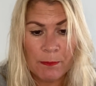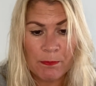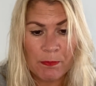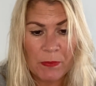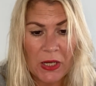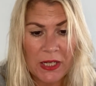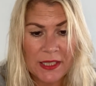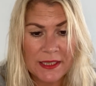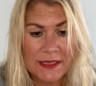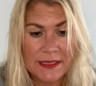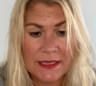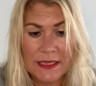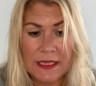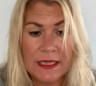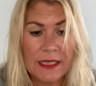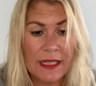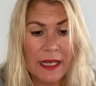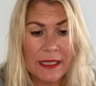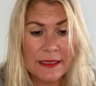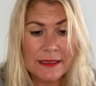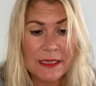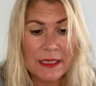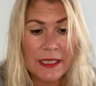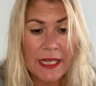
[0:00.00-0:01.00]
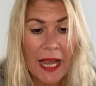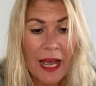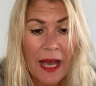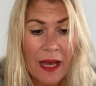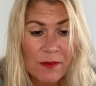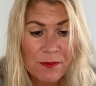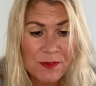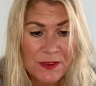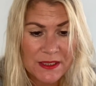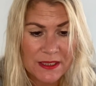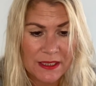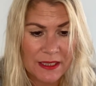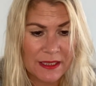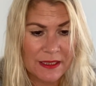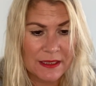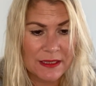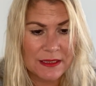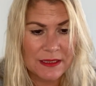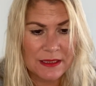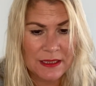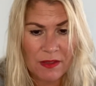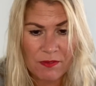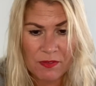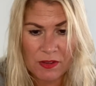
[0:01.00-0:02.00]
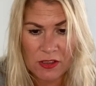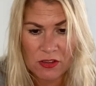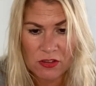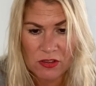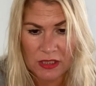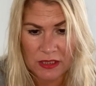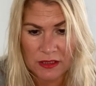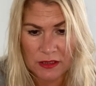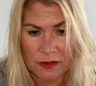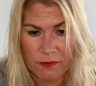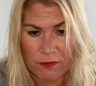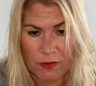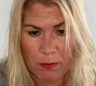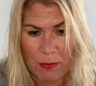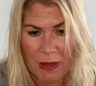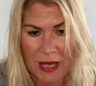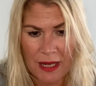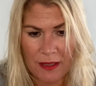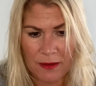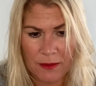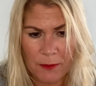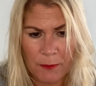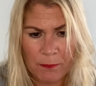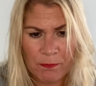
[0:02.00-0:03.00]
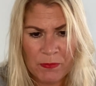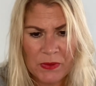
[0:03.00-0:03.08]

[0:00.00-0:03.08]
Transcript: I see and I have seen devilish little of the man.